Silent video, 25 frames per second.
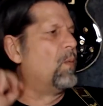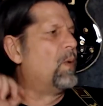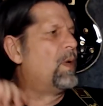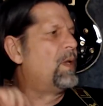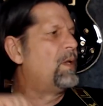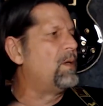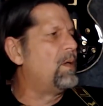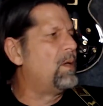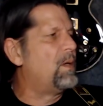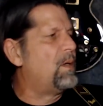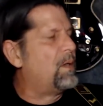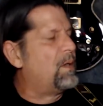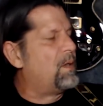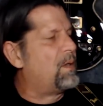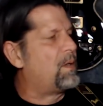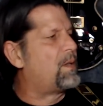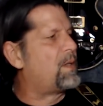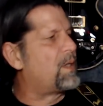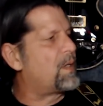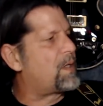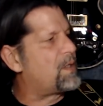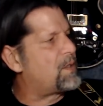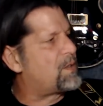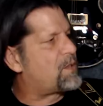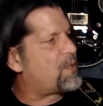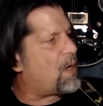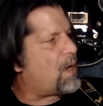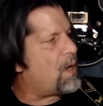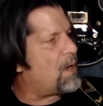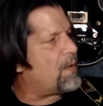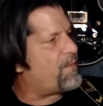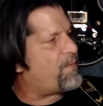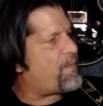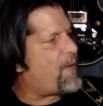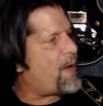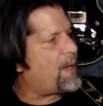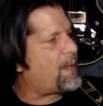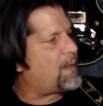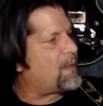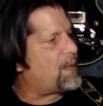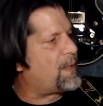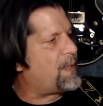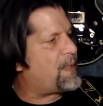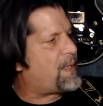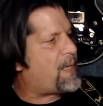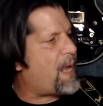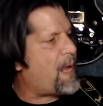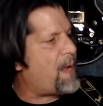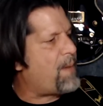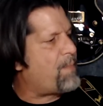When the guitar
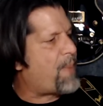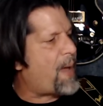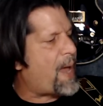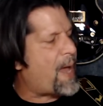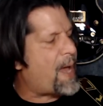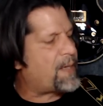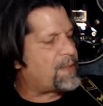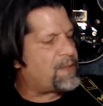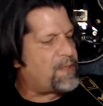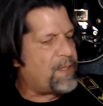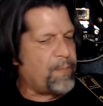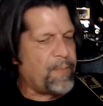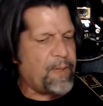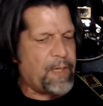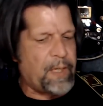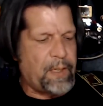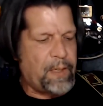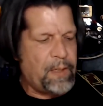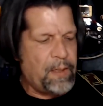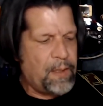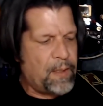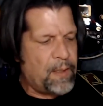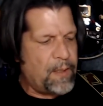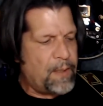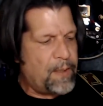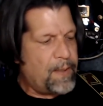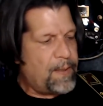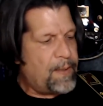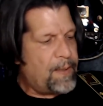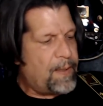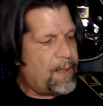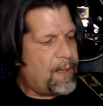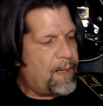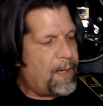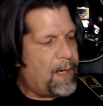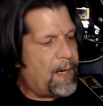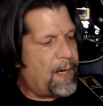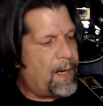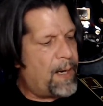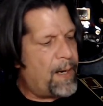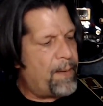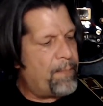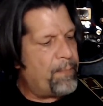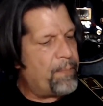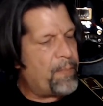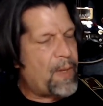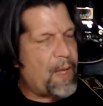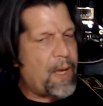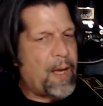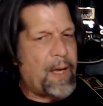finally came back to me,
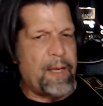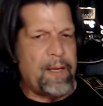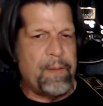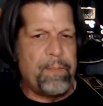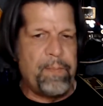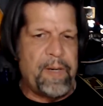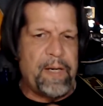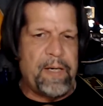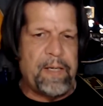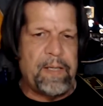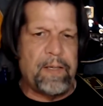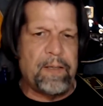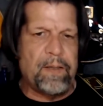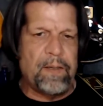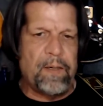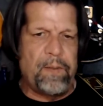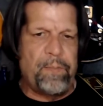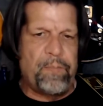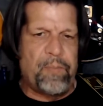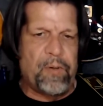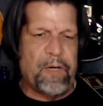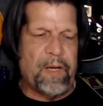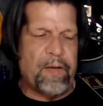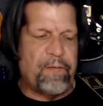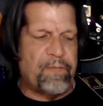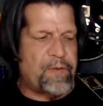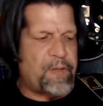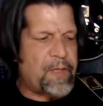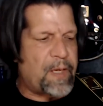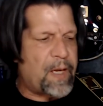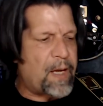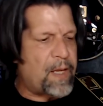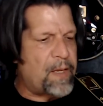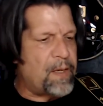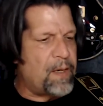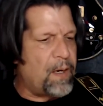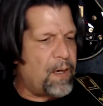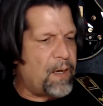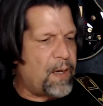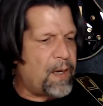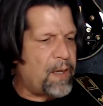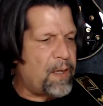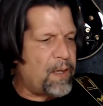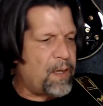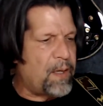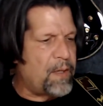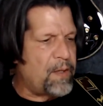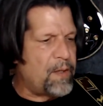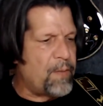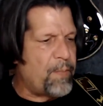I immediately put everything
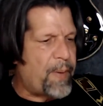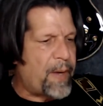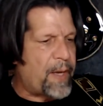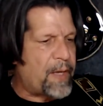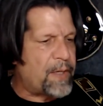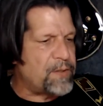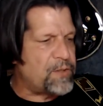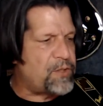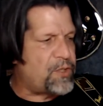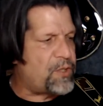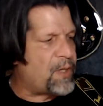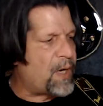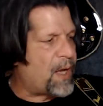on the bench.